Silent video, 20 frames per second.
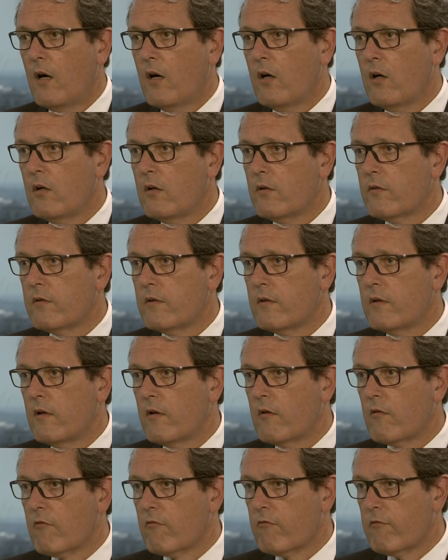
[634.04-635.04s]

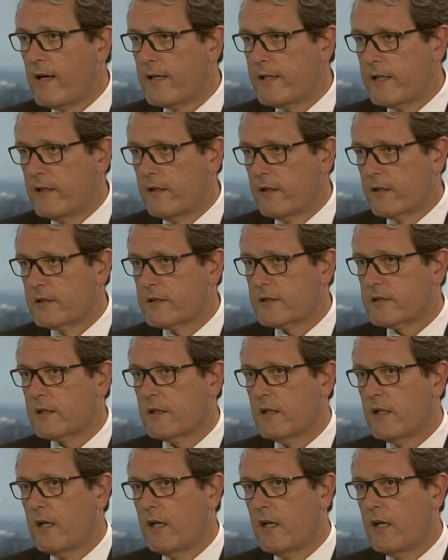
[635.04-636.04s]
On readiness,
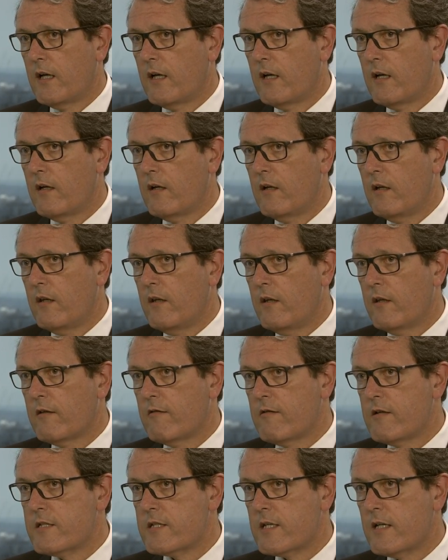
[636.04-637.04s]

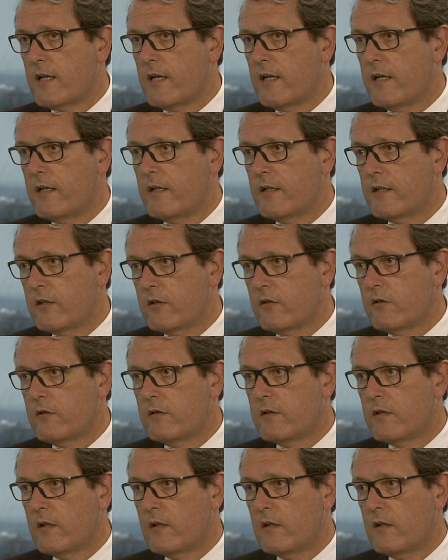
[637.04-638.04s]
there is a
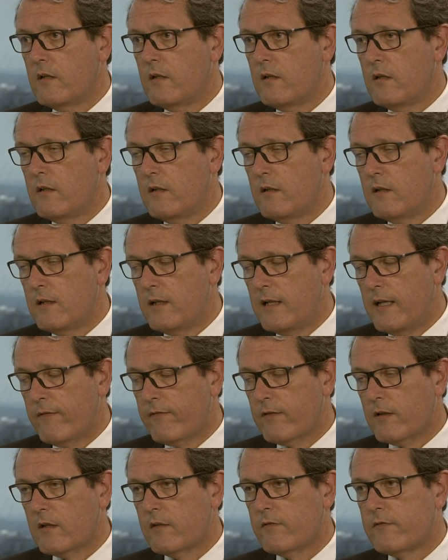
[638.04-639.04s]
good
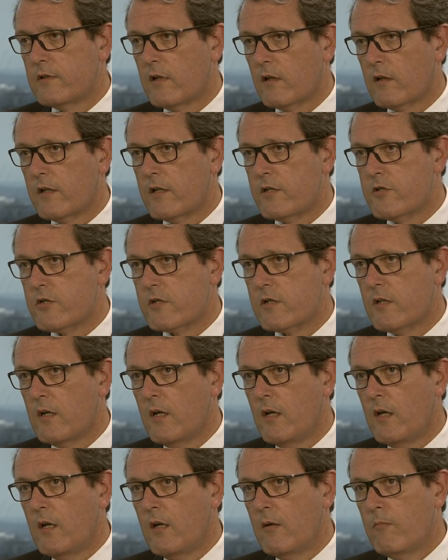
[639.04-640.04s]
level of knowledge
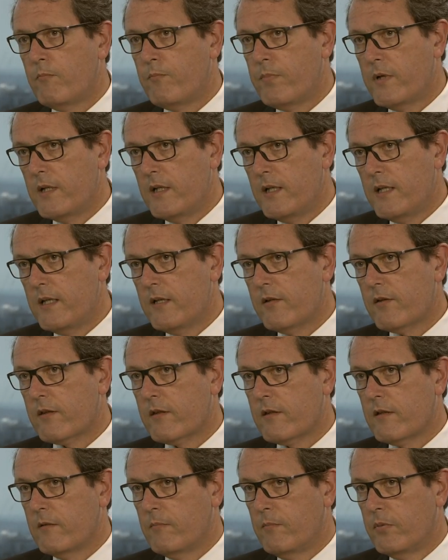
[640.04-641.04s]

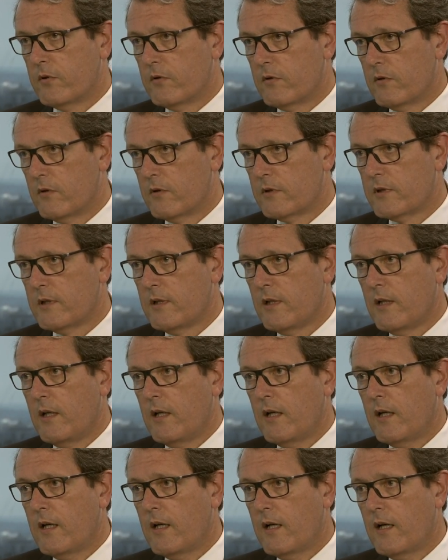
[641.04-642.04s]
beneath the board,
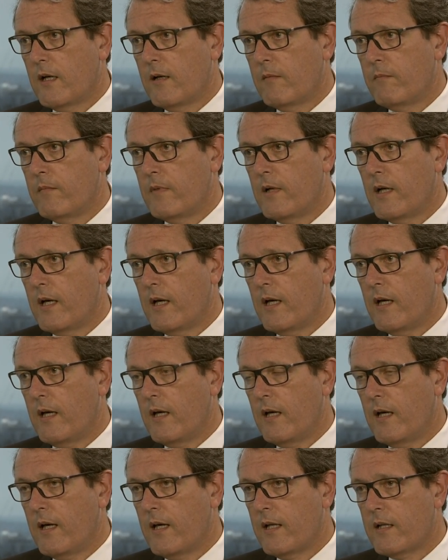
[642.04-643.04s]

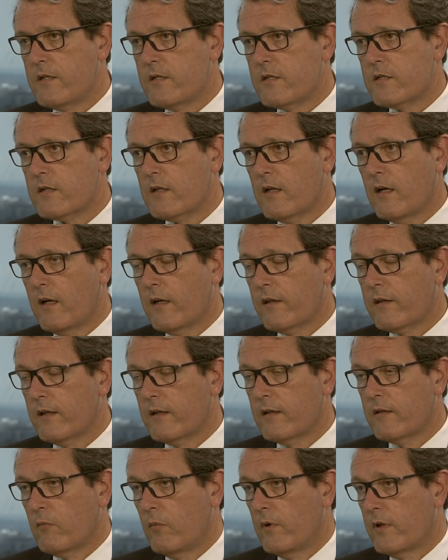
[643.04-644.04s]
and I
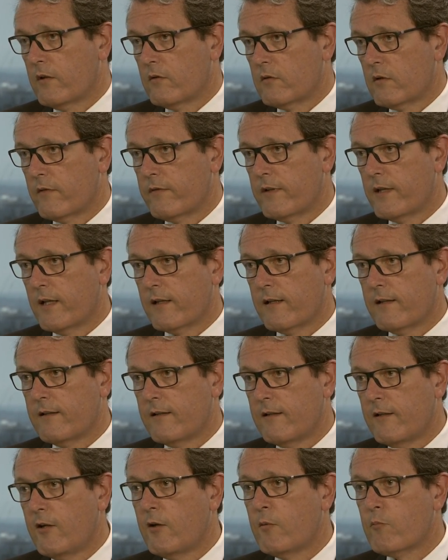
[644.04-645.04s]
think with all of the other
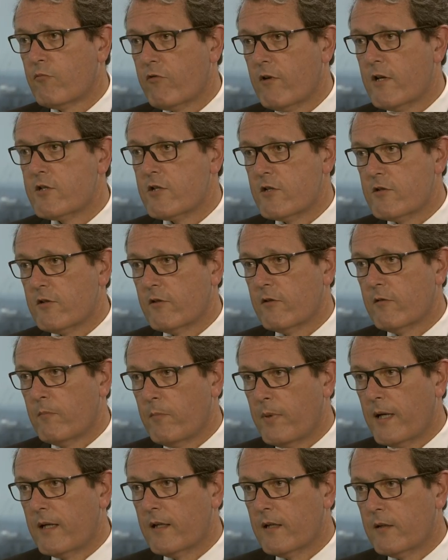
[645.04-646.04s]
pressures
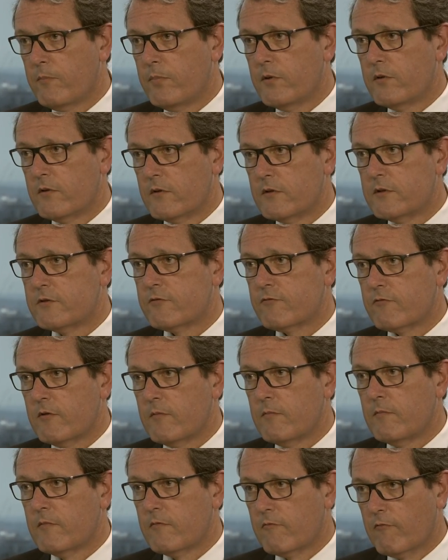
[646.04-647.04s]
on bank boards
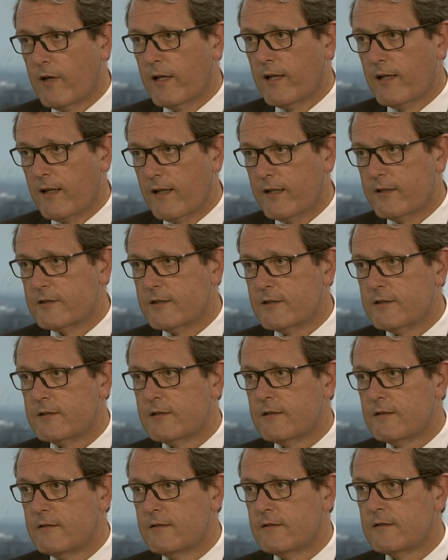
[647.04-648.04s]
from
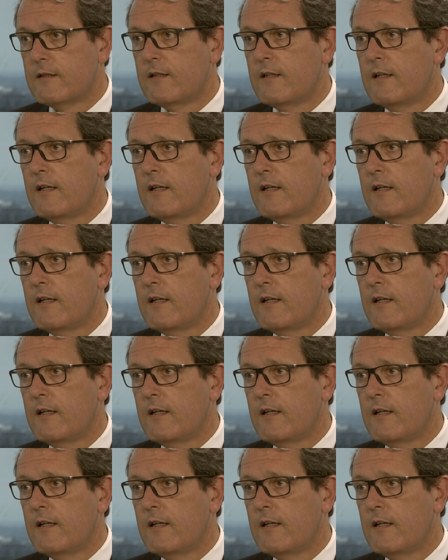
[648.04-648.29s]
regulators and